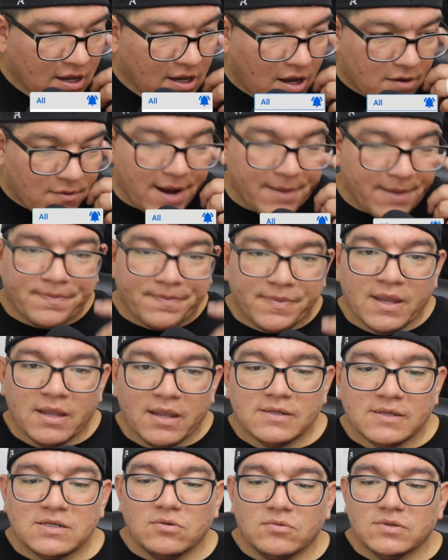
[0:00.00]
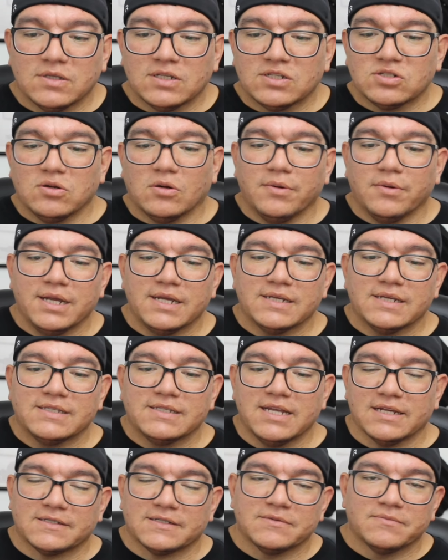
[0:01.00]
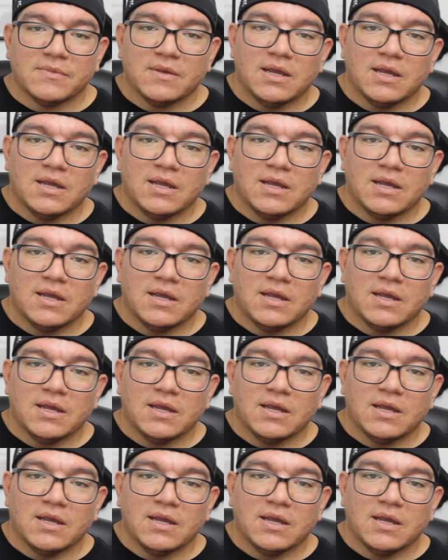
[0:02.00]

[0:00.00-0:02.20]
All right. So the story is this.